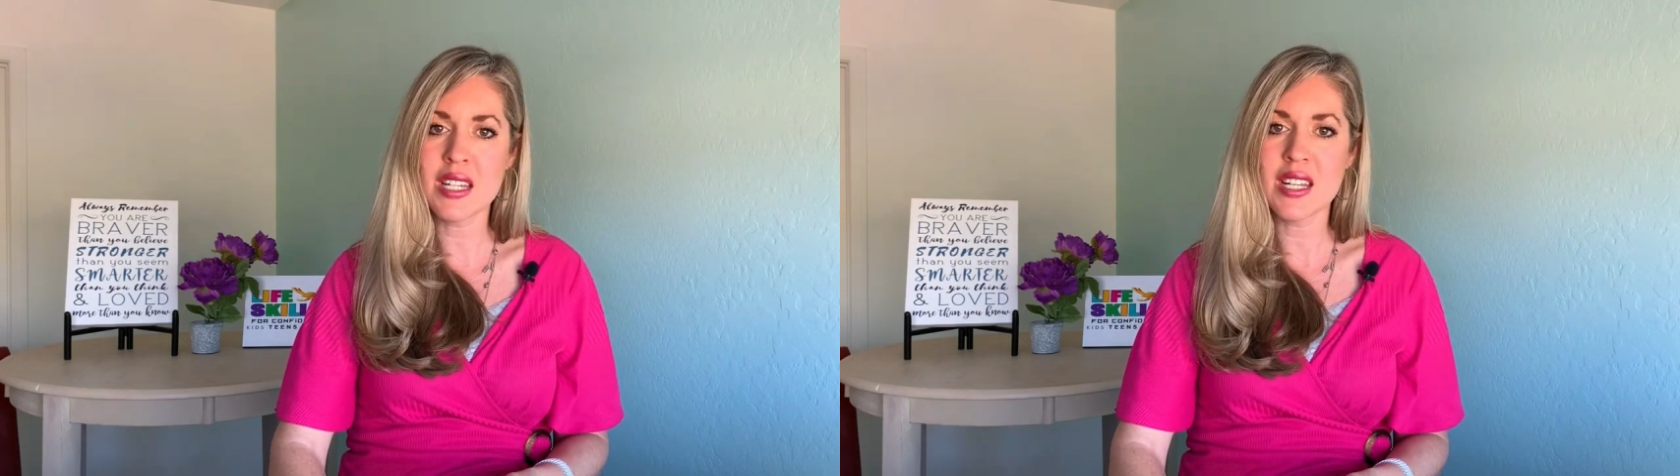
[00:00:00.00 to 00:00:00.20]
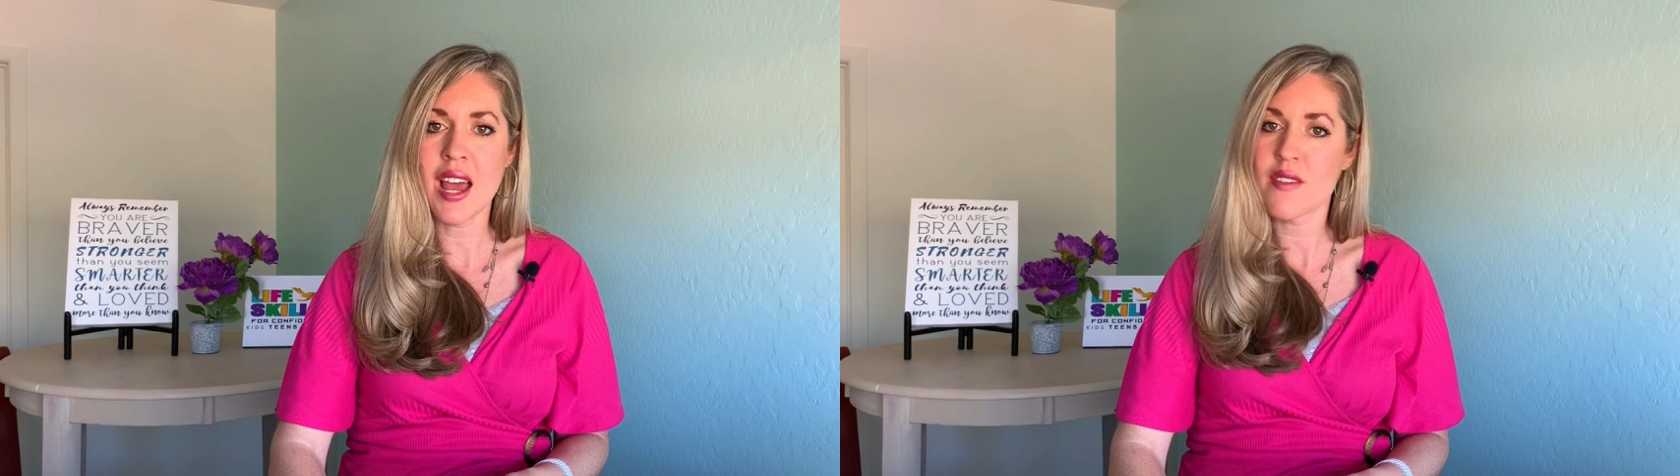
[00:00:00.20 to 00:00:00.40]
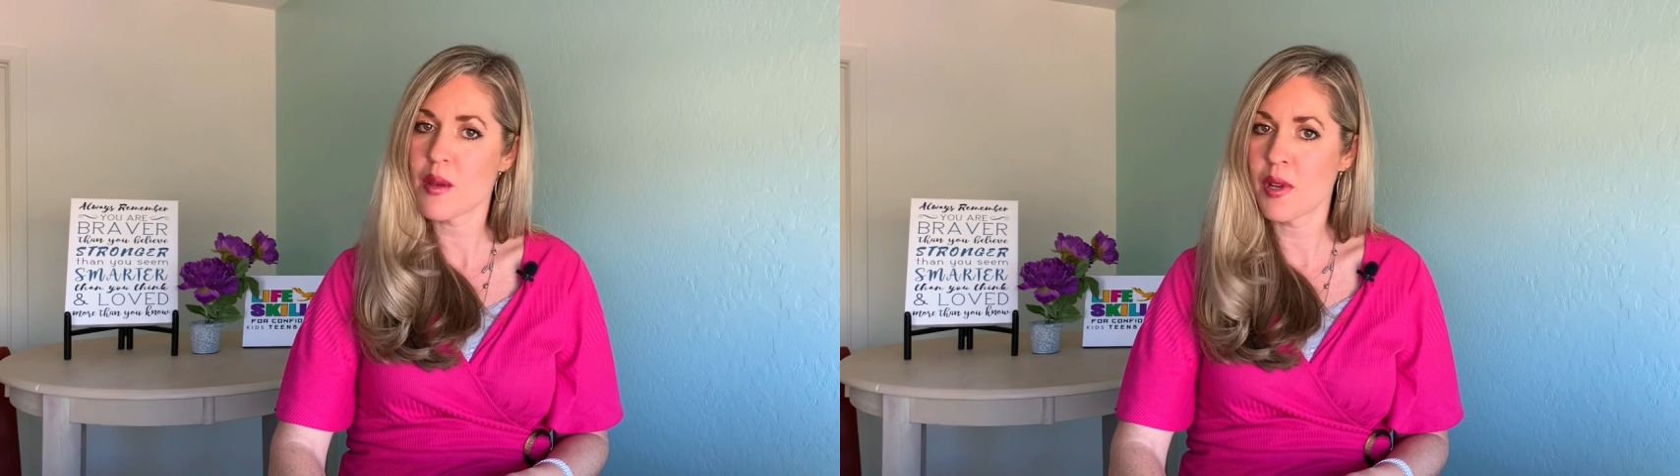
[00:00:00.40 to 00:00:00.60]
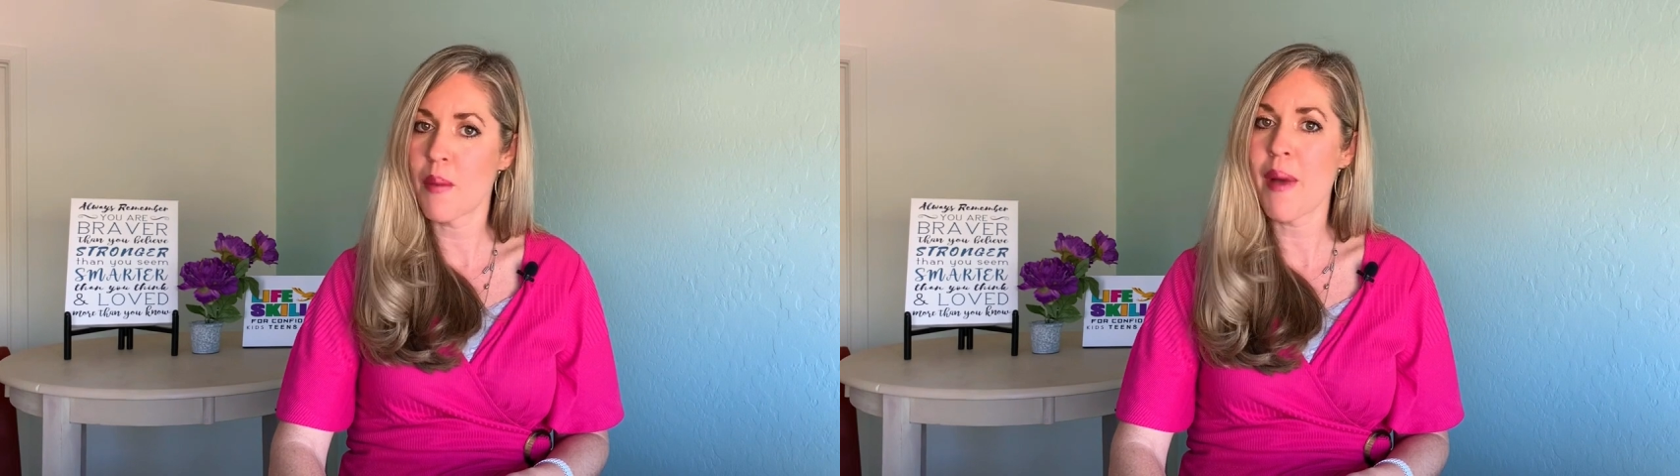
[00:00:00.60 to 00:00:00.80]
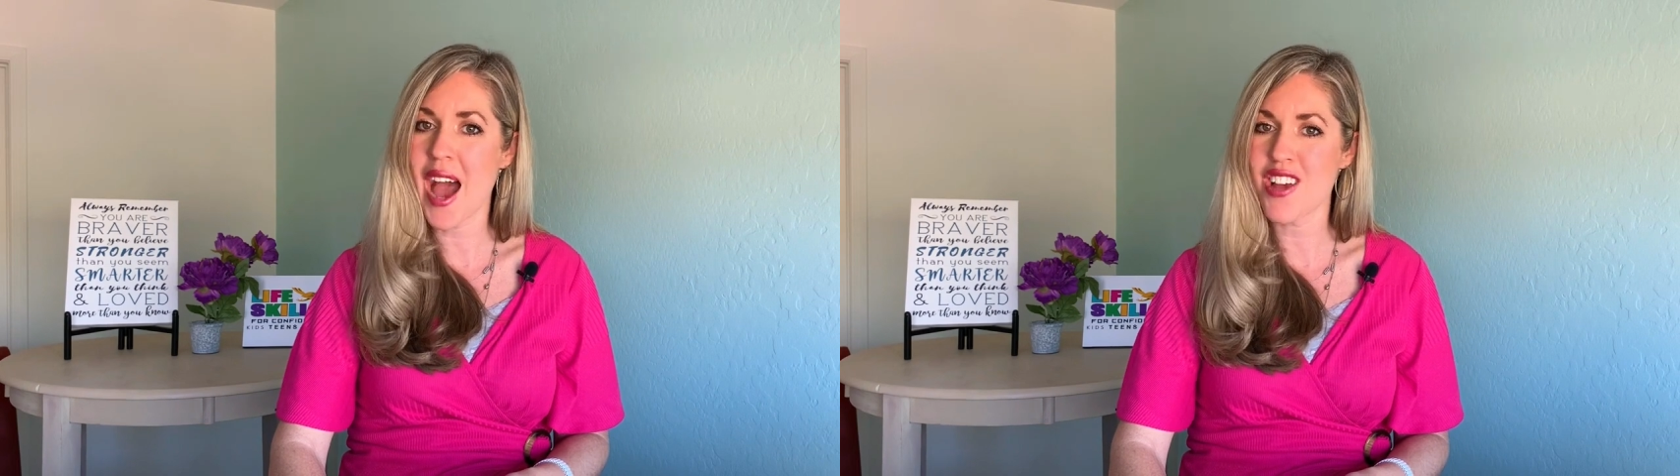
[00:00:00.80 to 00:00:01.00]
and have some
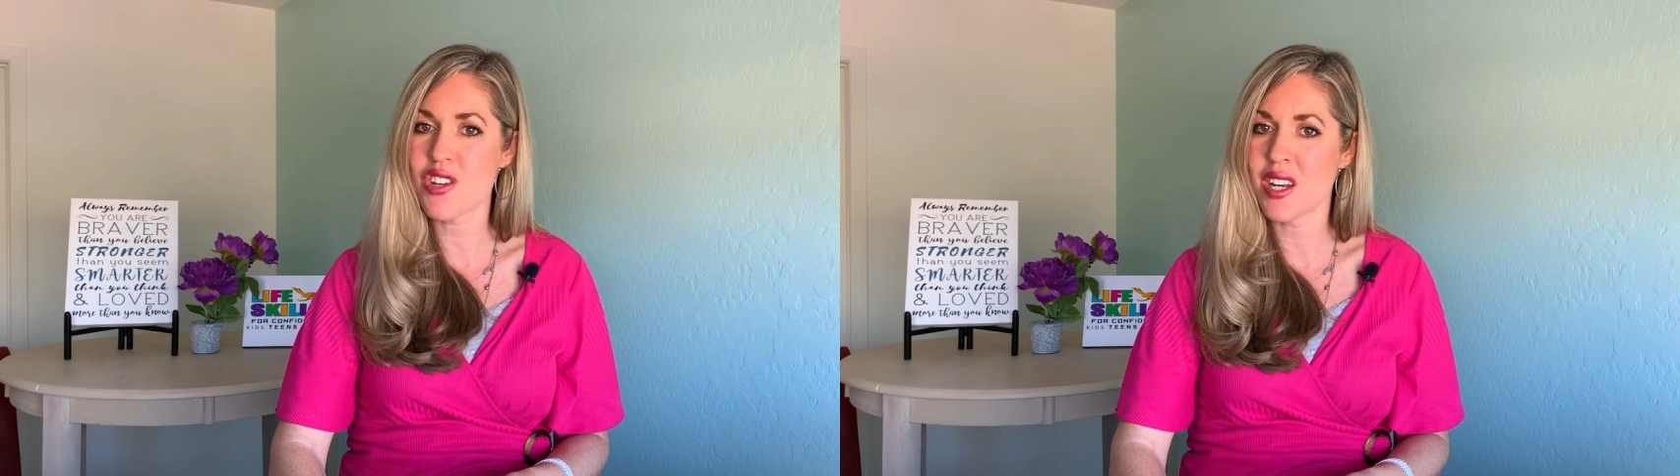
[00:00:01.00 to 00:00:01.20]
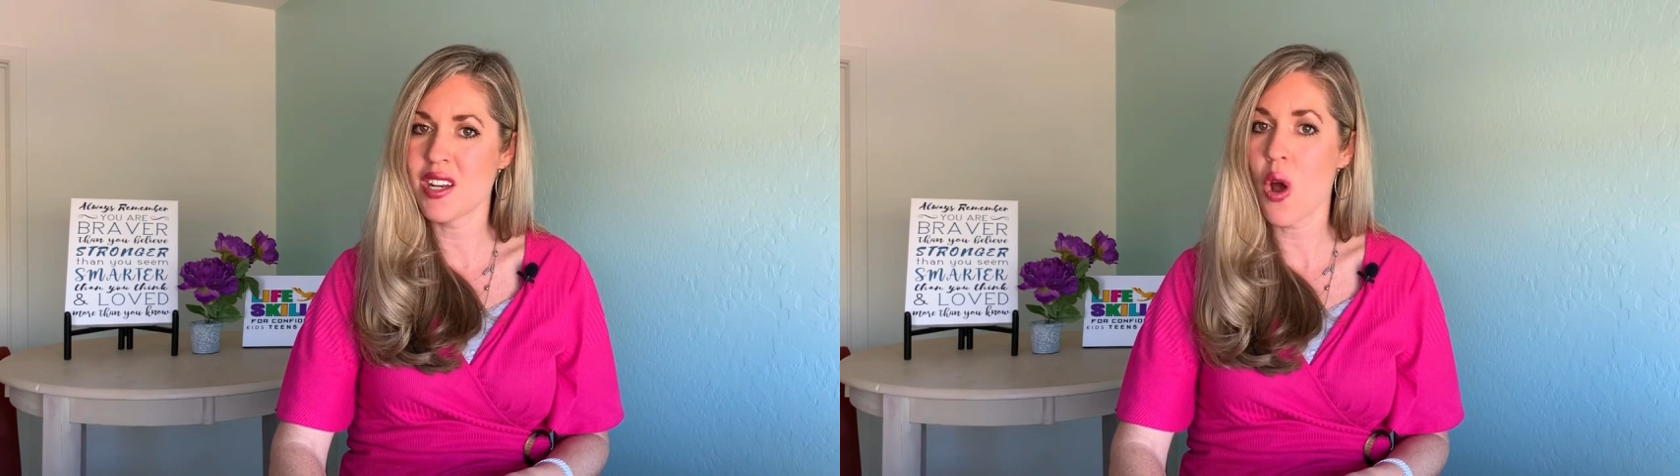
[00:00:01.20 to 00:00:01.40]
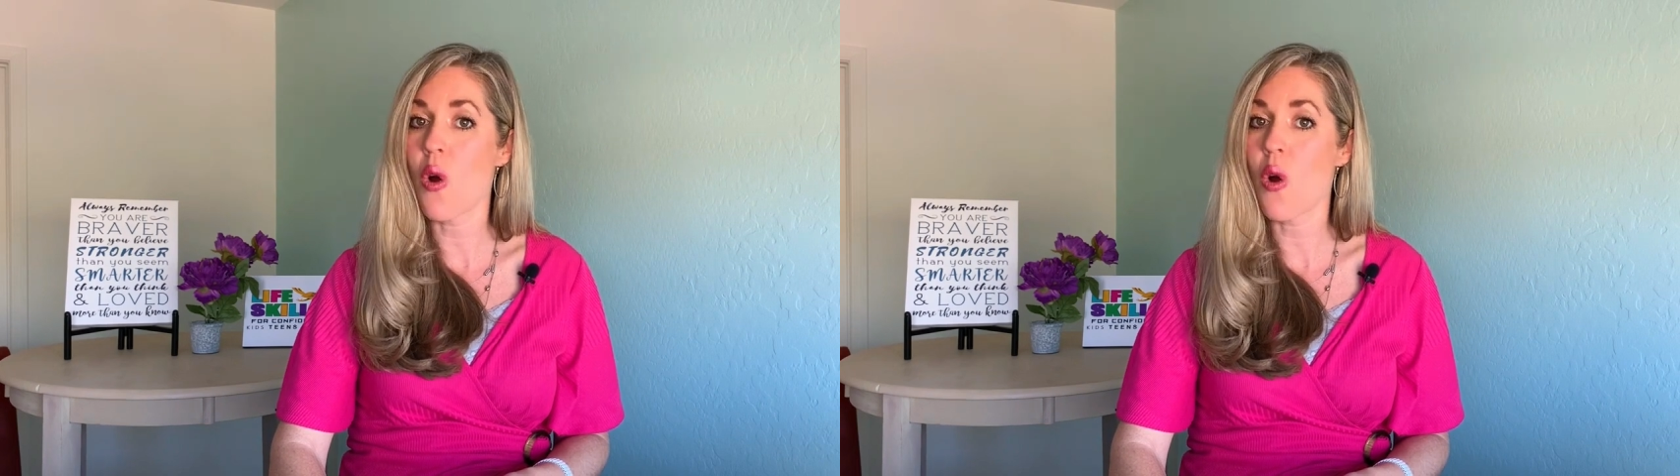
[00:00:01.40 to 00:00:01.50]
compassion